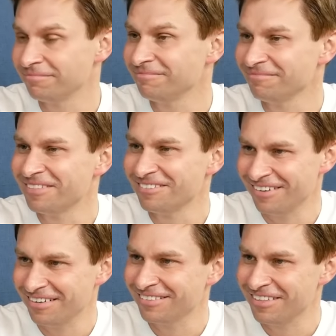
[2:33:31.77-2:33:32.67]
Yeah.
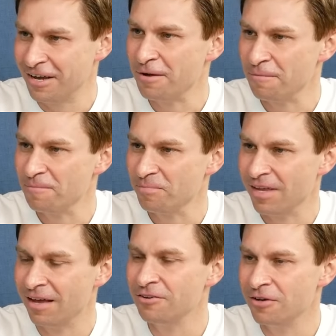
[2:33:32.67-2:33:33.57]
Yeah.
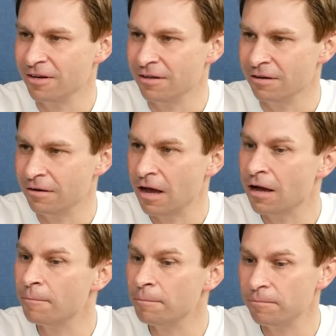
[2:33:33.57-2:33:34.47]
And you can eat it.
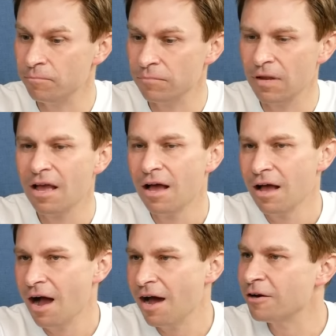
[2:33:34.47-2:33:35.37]

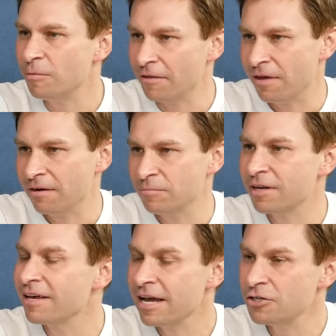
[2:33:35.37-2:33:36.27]
I don't know about that, but
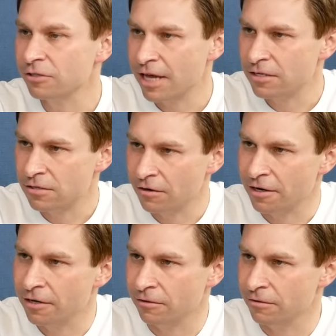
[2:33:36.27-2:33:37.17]
the occasional cake's not
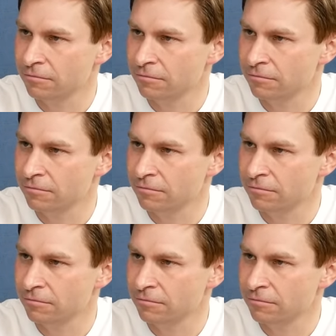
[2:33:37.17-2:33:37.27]
going to kill you.